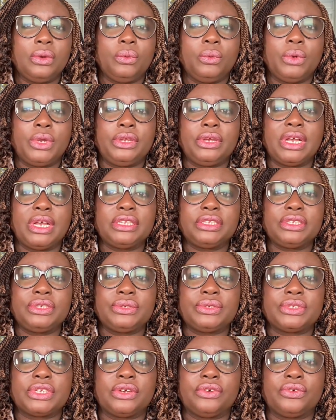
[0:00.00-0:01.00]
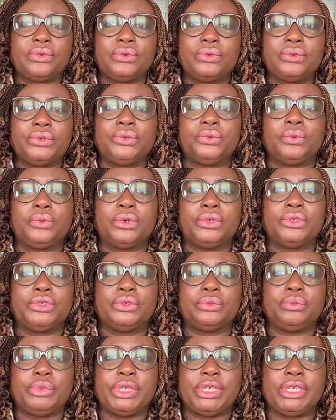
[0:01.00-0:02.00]
When you ask yourself who you want
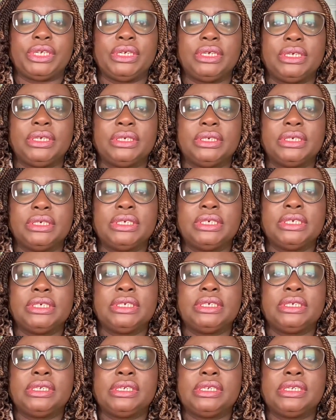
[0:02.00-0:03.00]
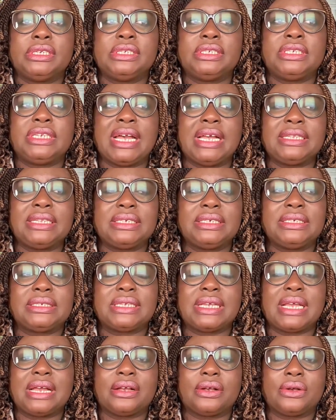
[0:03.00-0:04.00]
to be, that
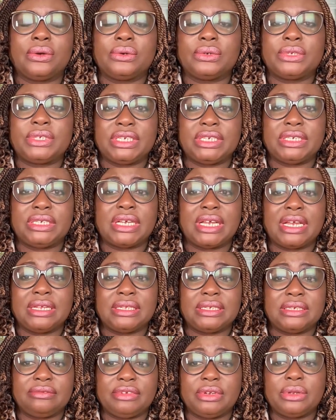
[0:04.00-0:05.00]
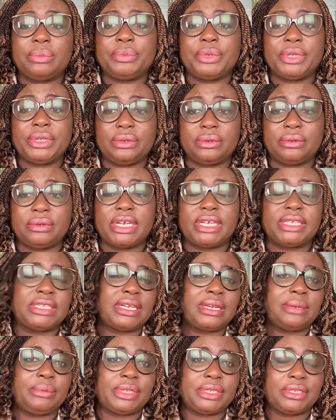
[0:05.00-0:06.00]
is anchored in developing the right
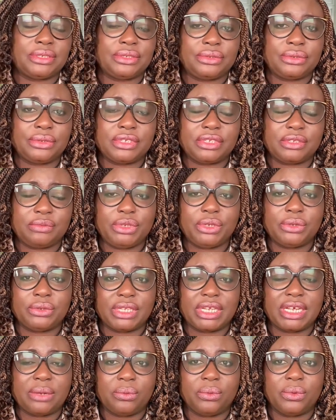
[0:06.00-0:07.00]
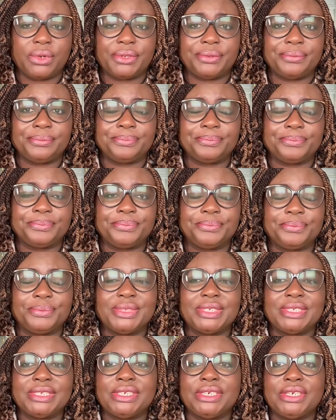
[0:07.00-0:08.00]
habits. Trust me on that one.
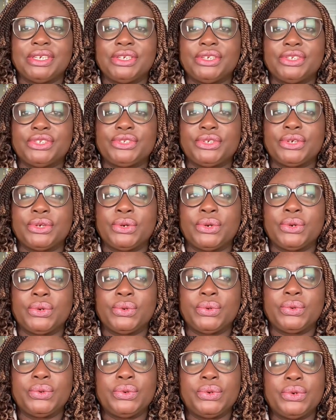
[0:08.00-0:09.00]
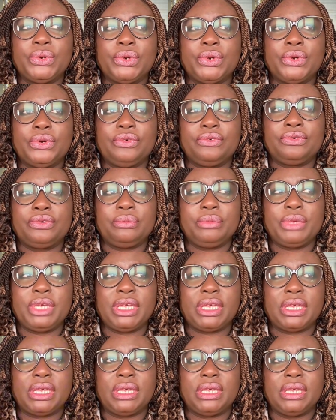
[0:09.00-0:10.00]
So, for
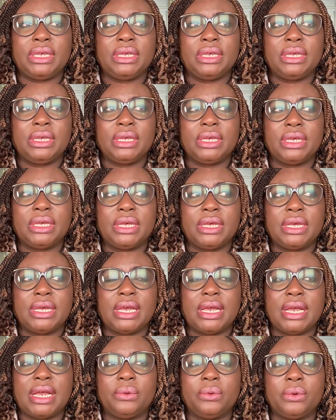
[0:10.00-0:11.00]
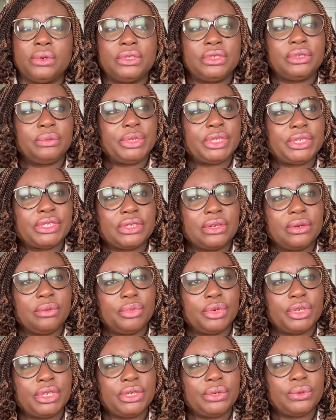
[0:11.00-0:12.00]
me, I want to be
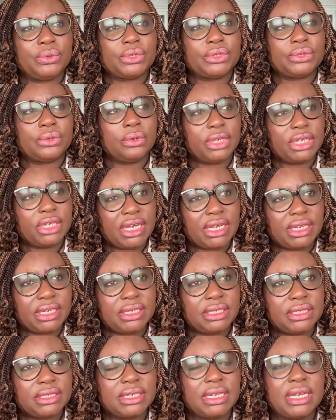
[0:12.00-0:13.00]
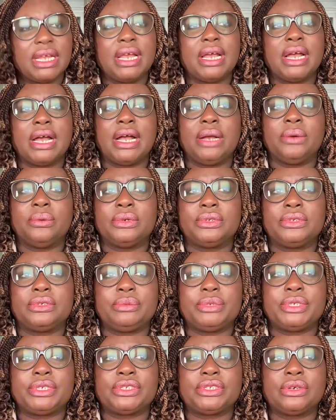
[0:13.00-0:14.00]
somebody who's organized. I want to
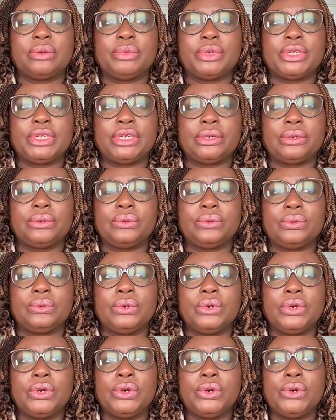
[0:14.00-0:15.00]
be somebody who